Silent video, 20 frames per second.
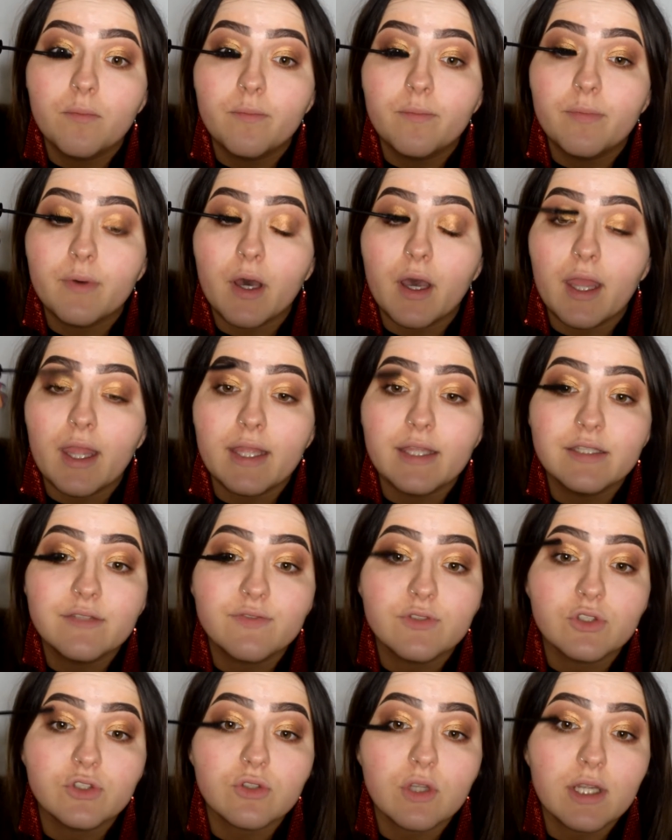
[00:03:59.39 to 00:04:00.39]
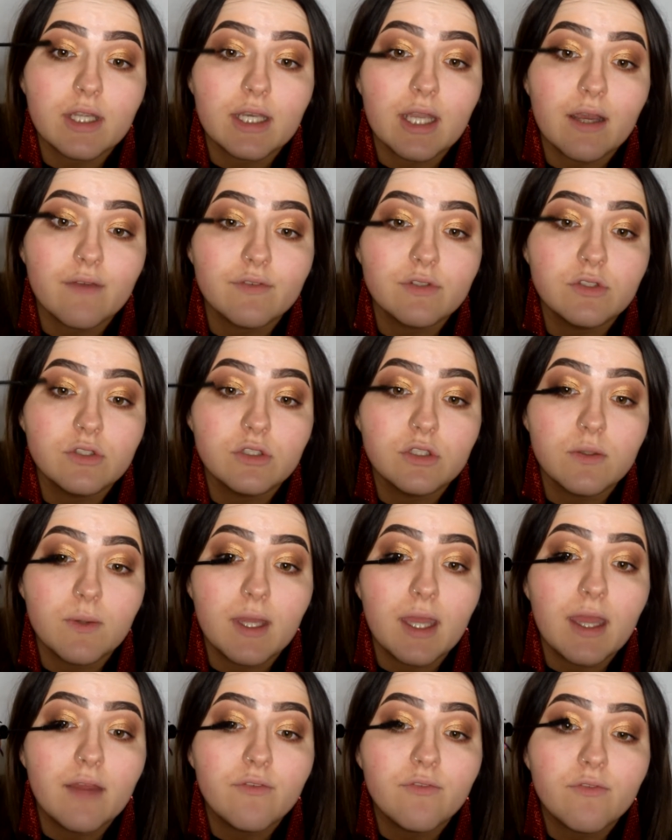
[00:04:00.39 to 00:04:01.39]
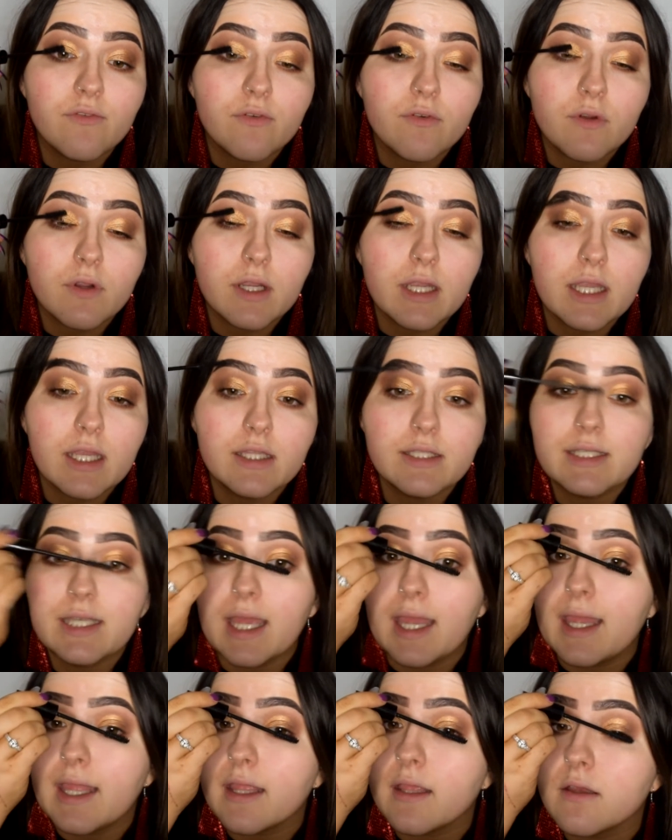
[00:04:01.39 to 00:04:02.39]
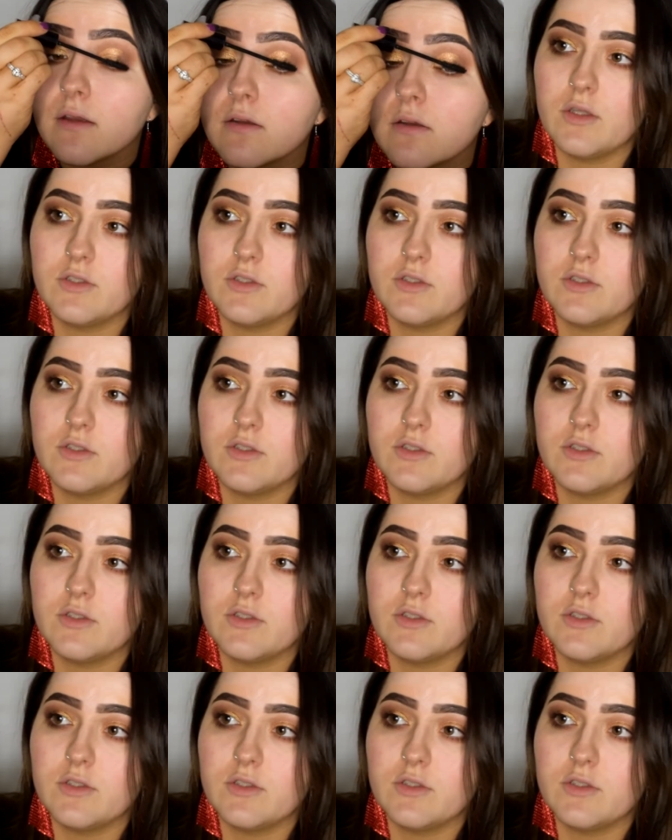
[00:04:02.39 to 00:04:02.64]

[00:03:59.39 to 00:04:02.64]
But it is frustrating having to do it every day.